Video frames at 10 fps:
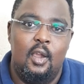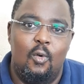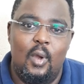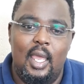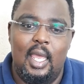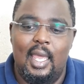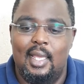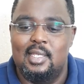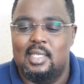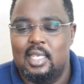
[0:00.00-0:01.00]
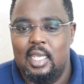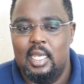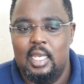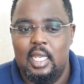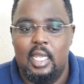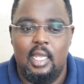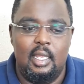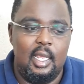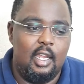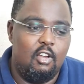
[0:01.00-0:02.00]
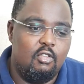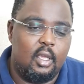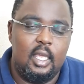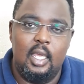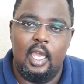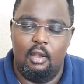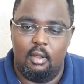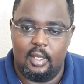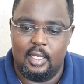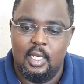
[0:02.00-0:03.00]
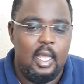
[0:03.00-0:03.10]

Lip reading: were skinny, ill looking, and all that.